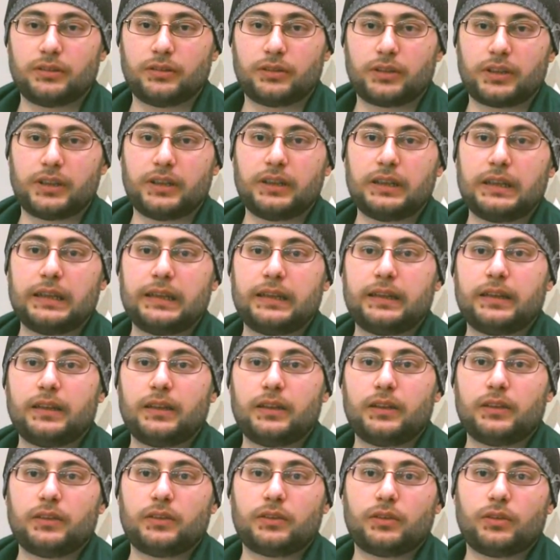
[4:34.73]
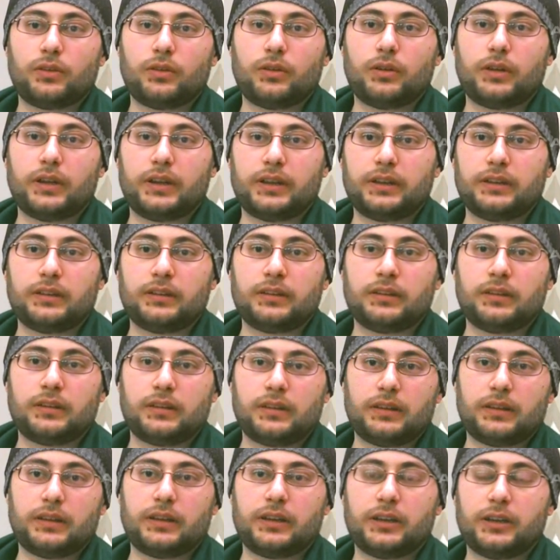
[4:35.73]
Okay, so
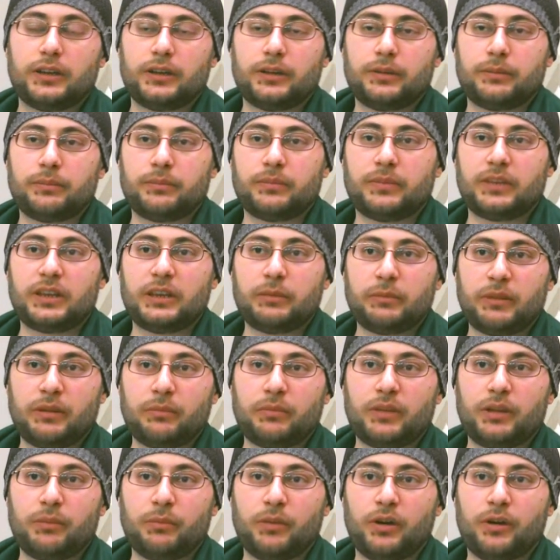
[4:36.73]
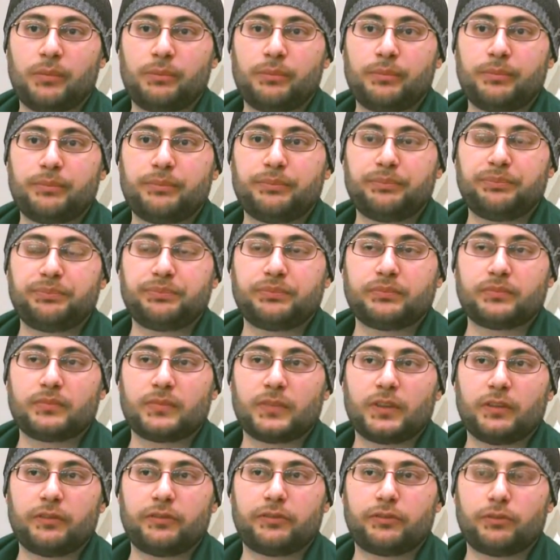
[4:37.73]
and he met my mom
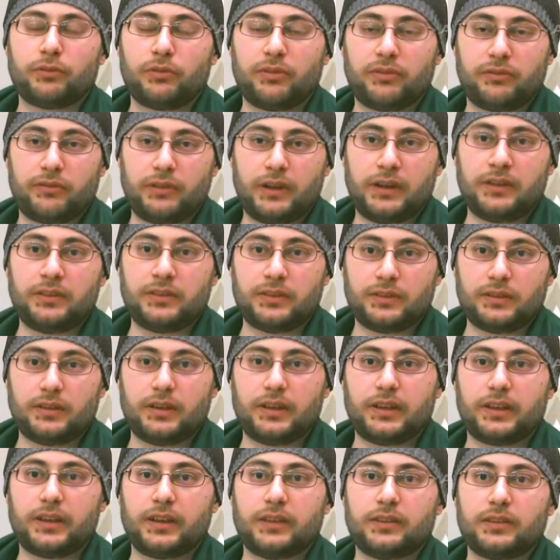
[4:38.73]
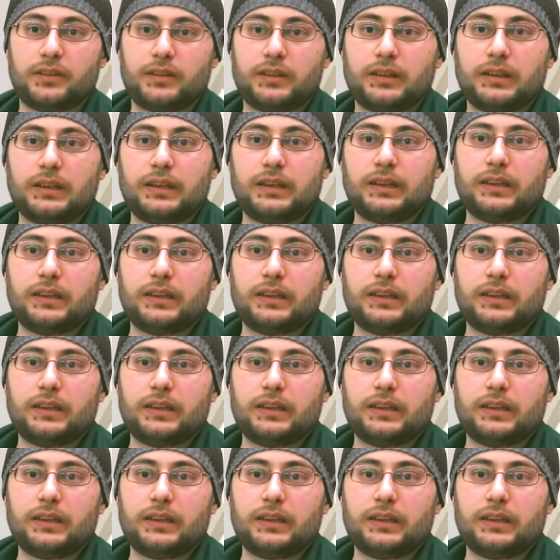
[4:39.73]
through friends, I guess,